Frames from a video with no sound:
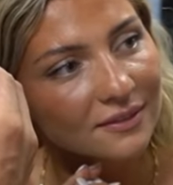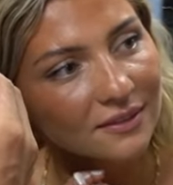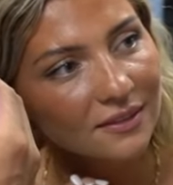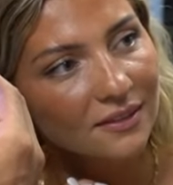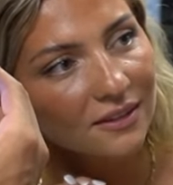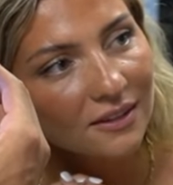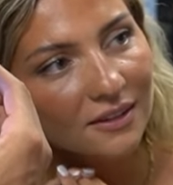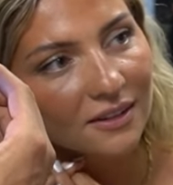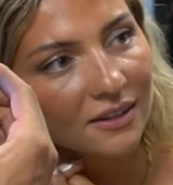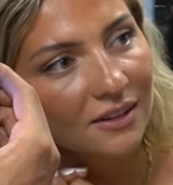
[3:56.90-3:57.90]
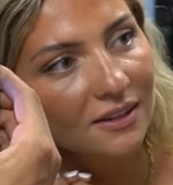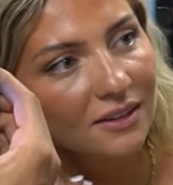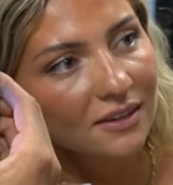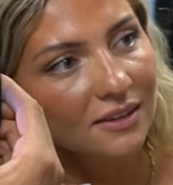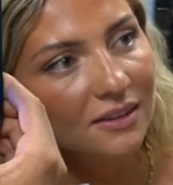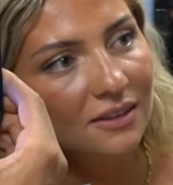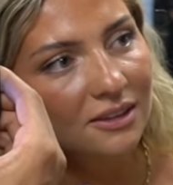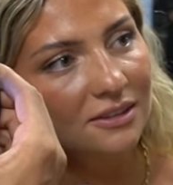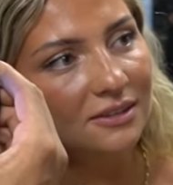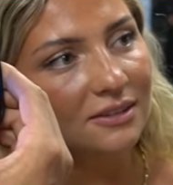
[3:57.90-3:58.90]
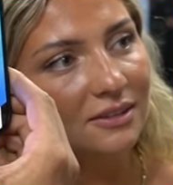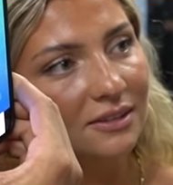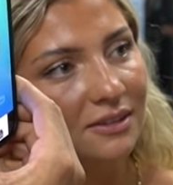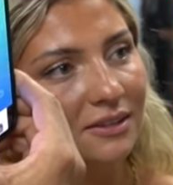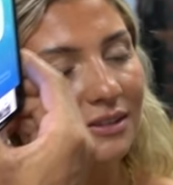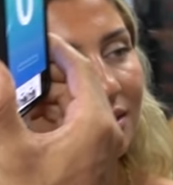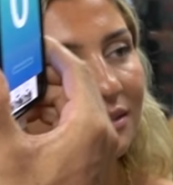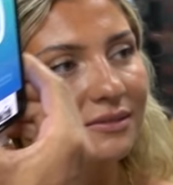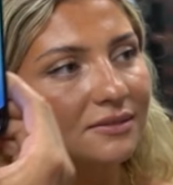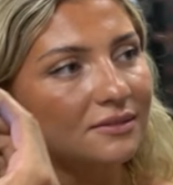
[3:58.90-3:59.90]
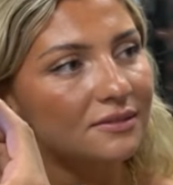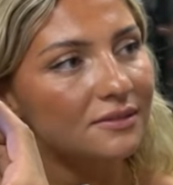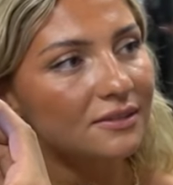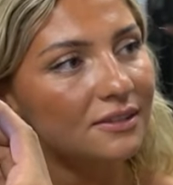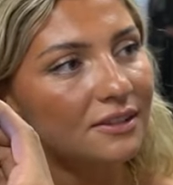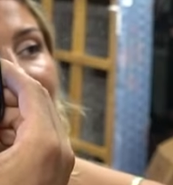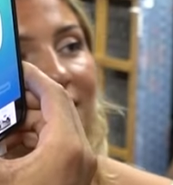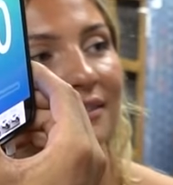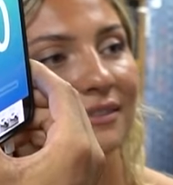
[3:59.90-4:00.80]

[no speech]